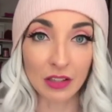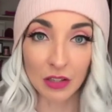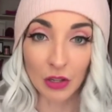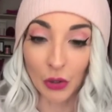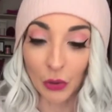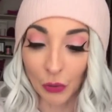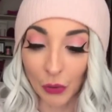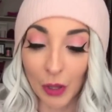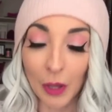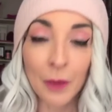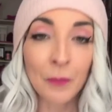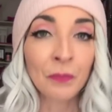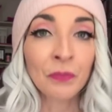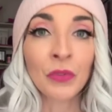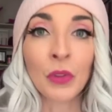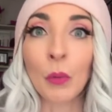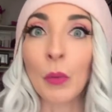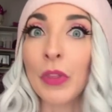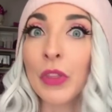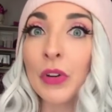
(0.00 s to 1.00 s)
So
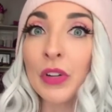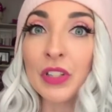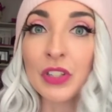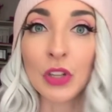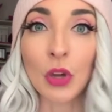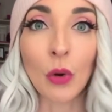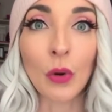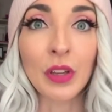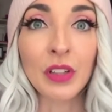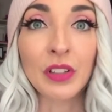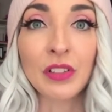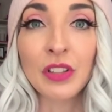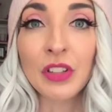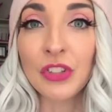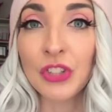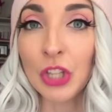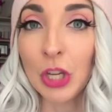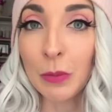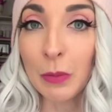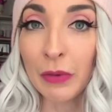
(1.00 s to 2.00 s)
whether it's going to the
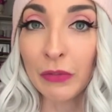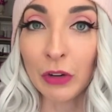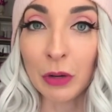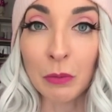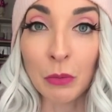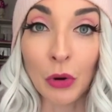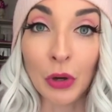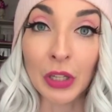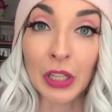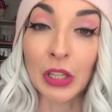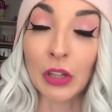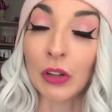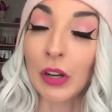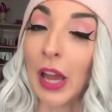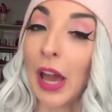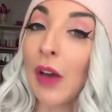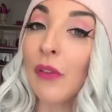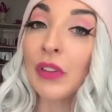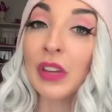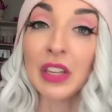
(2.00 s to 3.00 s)
gym every morning or
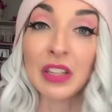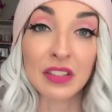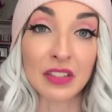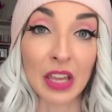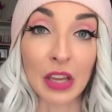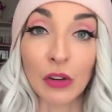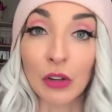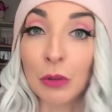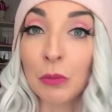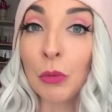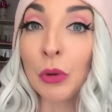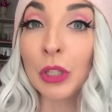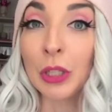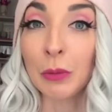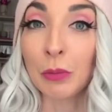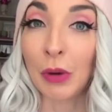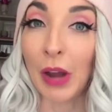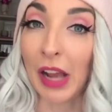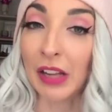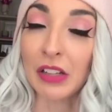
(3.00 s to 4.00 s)
having a sacred morning
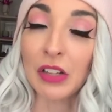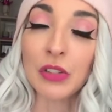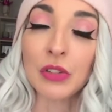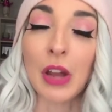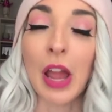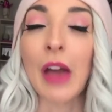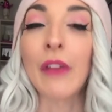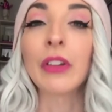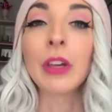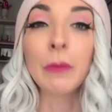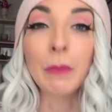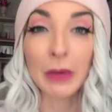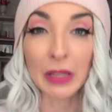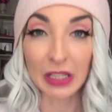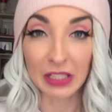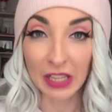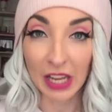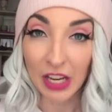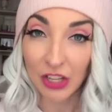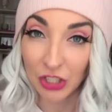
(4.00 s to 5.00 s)
practice or having a
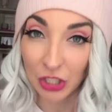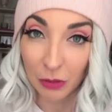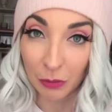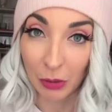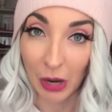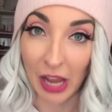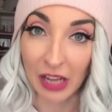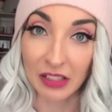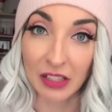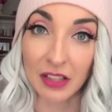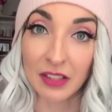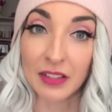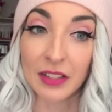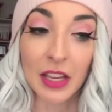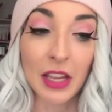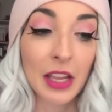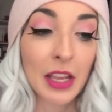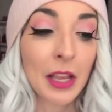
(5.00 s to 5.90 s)
meditation practice.